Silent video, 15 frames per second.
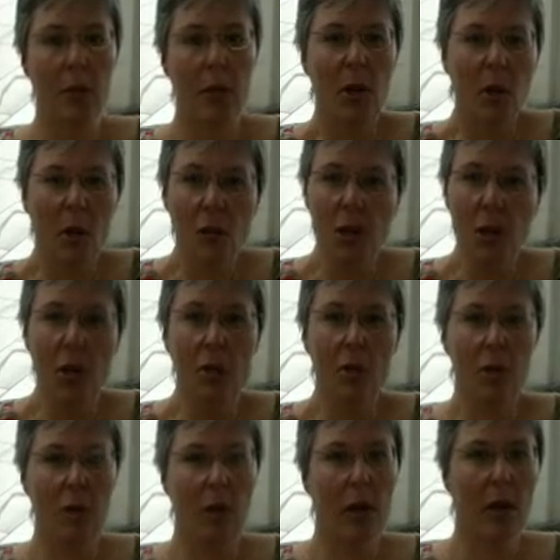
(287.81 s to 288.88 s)
but not to
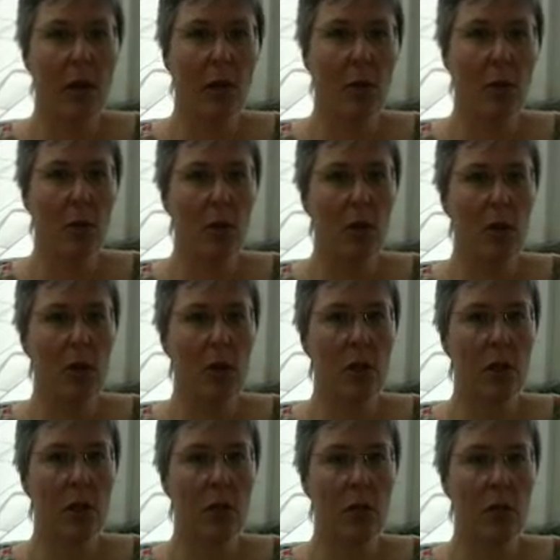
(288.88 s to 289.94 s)
lose track of what we're trying
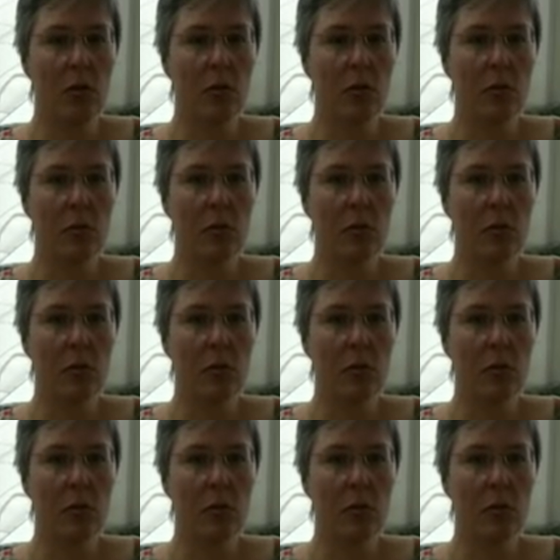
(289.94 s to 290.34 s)
to do